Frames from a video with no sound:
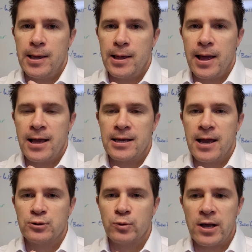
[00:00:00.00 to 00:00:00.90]

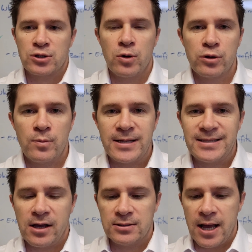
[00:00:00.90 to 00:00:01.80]
as I was going through my
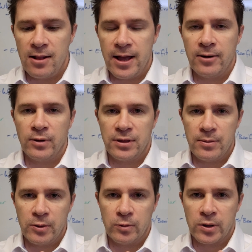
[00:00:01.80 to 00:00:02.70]
sales outline with him
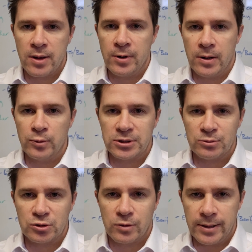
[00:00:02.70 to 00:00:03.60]
and we were coming up with some
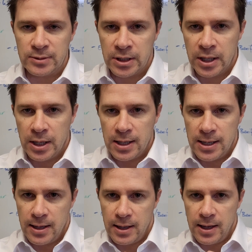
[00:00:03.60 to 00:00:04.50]
scripts,
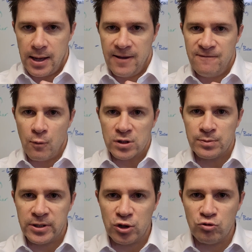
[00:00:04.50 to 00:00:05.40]
he forced
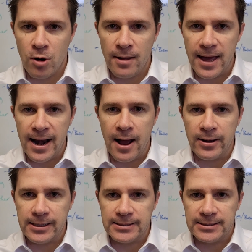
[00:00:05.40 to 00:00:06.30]
me to draw that out
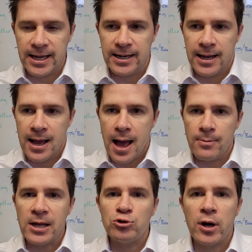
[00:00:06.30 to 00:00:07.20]
and he said, I'm
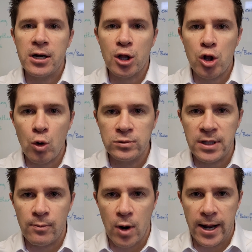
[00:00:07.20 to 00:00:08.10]
not trying to close
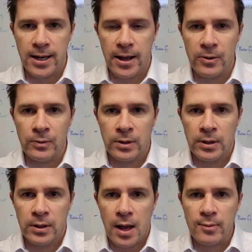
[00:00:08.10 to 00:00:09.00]
them right now.
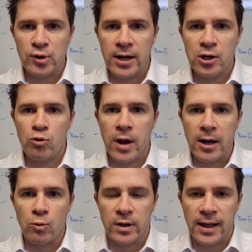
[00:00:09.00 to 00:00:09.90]
I'm trying to create a
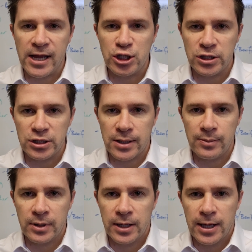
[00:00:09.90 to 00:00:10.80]
relationship.
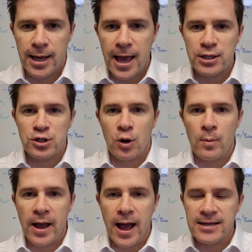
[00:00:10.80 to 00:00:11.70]
And so
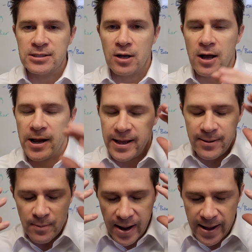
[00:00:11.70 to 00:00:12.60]
I saw
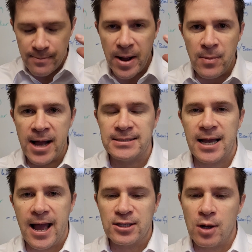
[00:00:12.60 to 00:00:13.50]
in my mind's
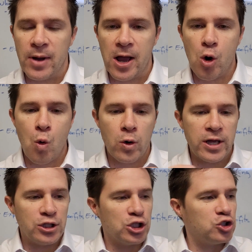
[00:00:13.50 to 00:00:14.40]
eye, I saw my
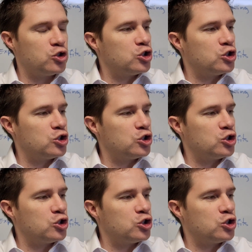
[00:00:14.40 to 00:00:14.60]
accordion just